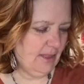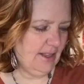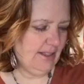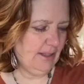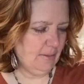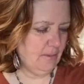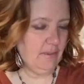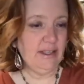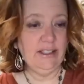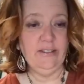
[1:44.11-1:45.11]
this is
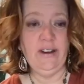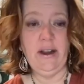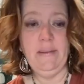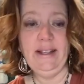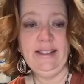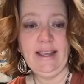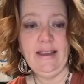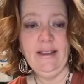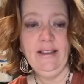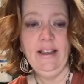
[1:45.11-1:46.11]
very messy.